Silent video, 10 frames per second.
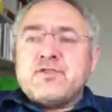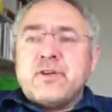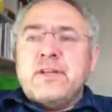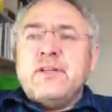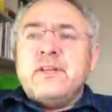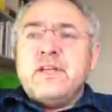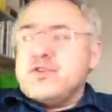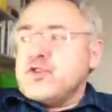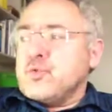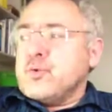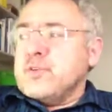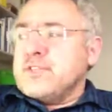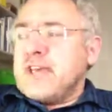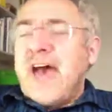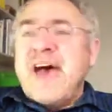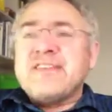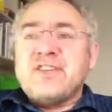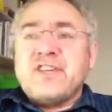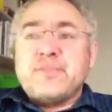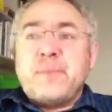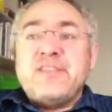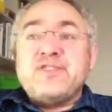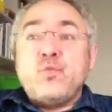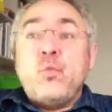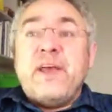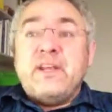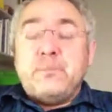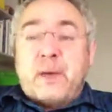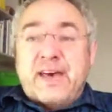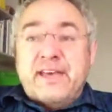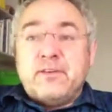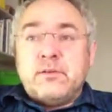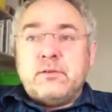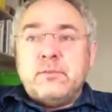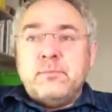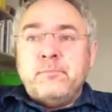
treated insurance as an expense when it paid it,